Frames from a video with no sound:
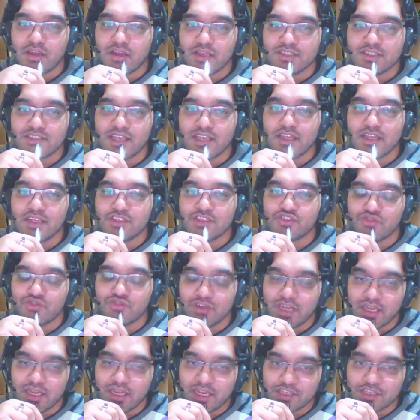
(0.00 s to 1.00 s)
is there in
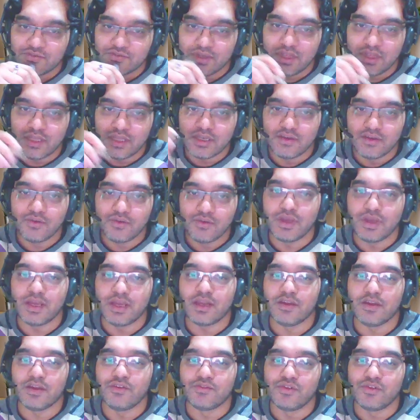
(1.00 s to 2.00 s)
Sweden as well,
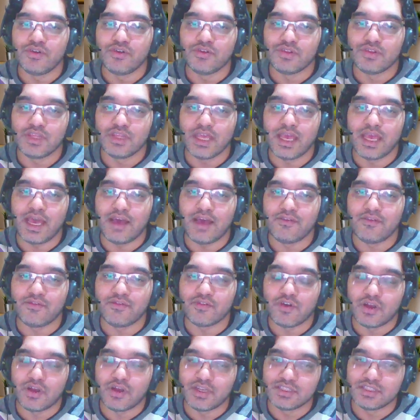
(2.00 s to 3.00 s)
where they have
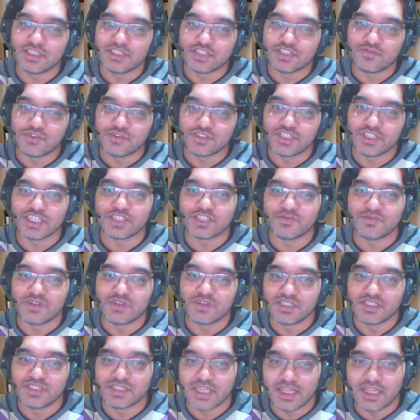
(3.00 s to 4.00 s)
colleges for 6
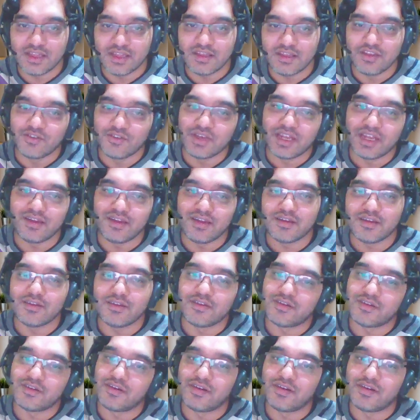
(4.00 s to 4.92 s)
months, and you can